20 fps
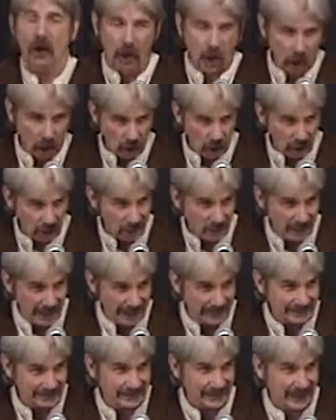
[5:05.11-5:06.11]
All
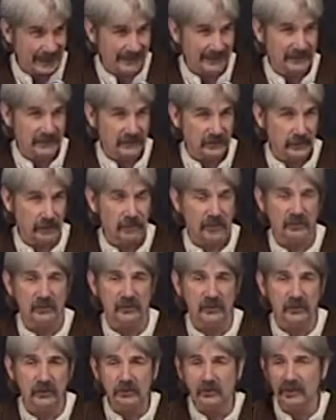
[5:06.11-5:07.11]
mankind, except
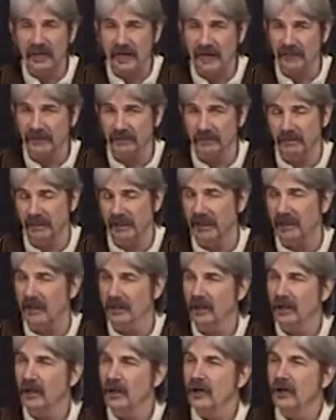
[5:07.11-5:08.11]
this new kind of
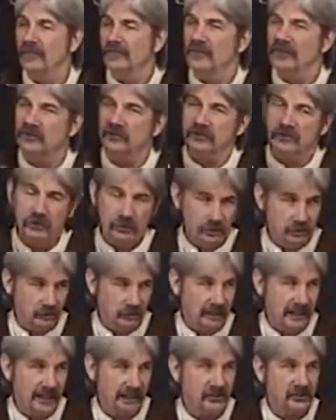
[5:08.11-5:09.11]
man, this new
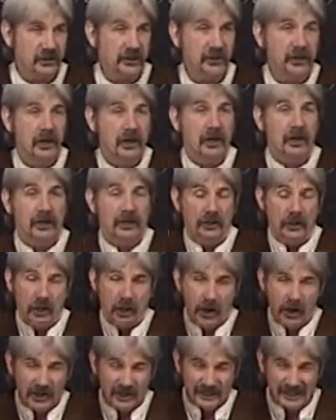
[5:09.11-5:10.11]
creation,
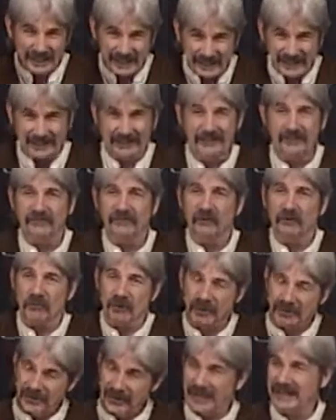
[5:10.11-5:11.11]
are in it for
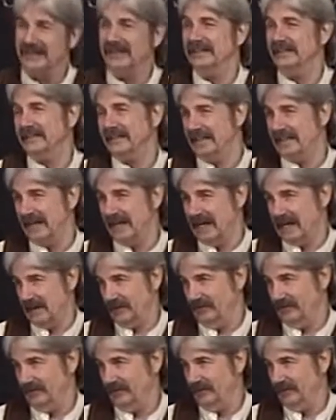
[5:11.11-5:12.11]
what they can get out
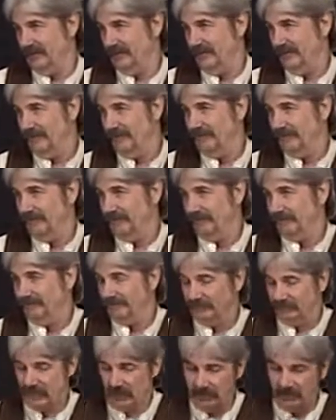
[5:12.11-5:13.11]
of
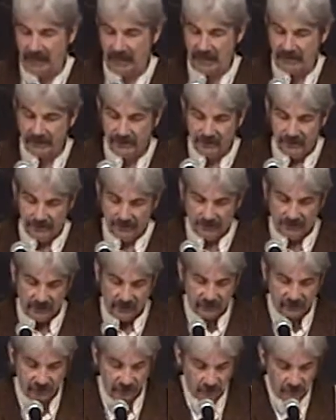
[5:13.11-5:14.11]
it. All right?
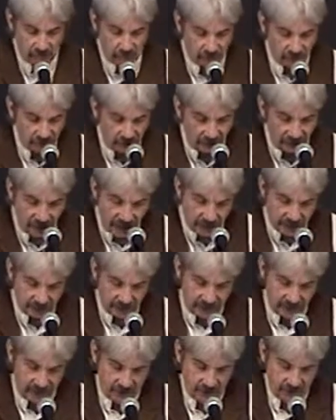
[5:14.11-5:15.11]
And so they're not
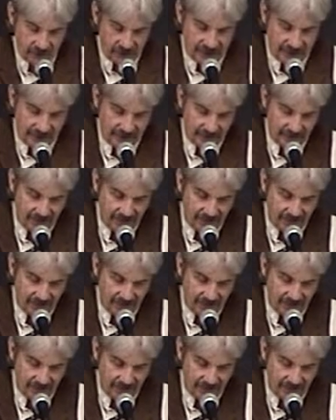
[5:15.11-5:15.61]
going to understand it.